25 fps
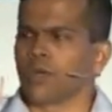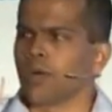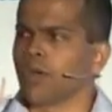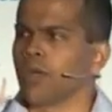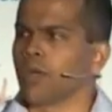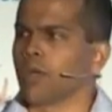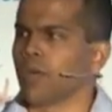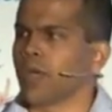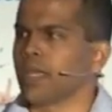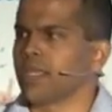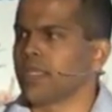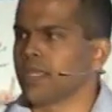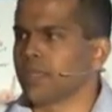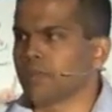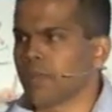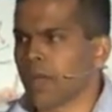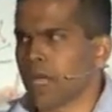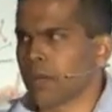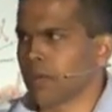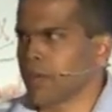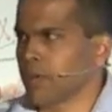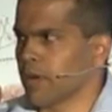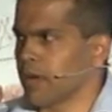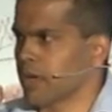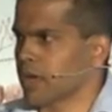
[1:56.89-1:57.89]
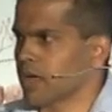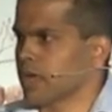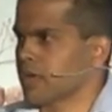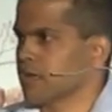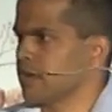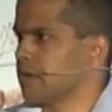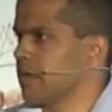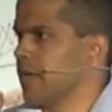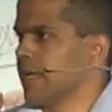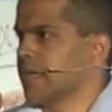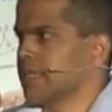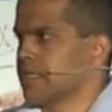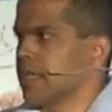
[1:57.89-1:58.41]
knowing where this
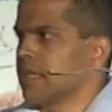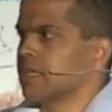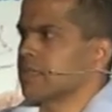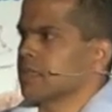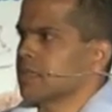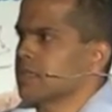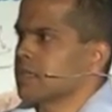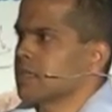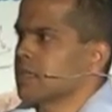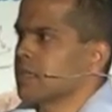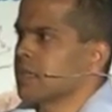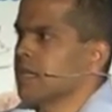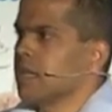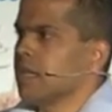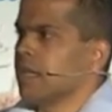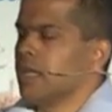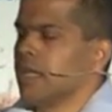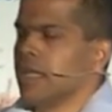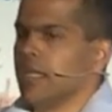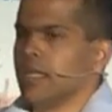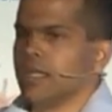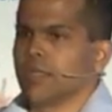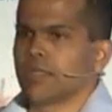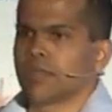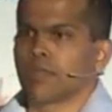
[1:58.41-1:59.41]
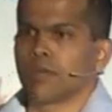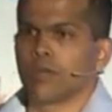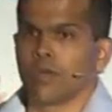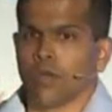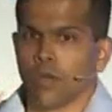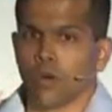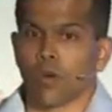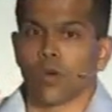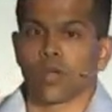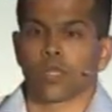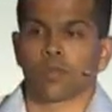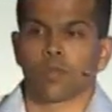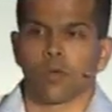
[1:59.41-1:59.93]
paperwork exists is
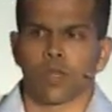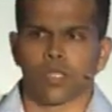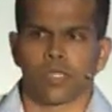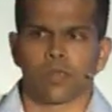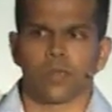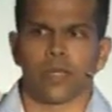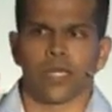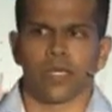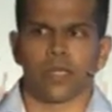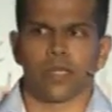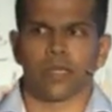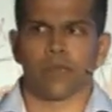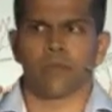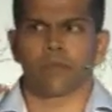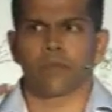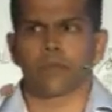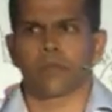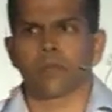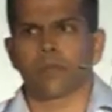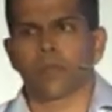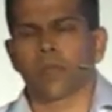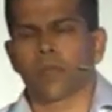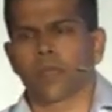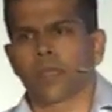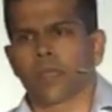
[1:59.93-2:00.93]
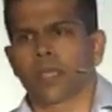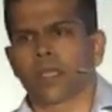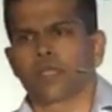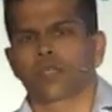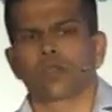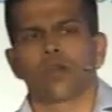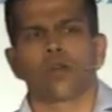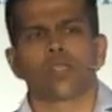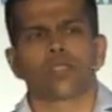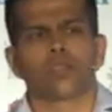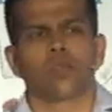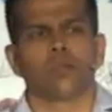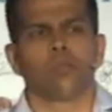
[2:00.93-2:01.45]
your responsibility.
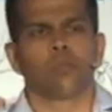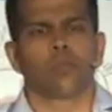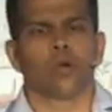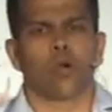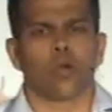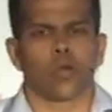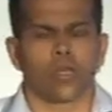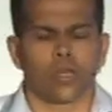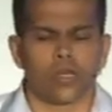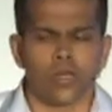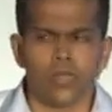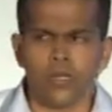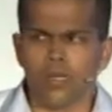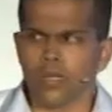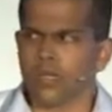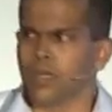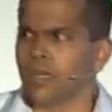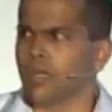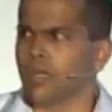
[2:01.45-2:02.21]
It's also important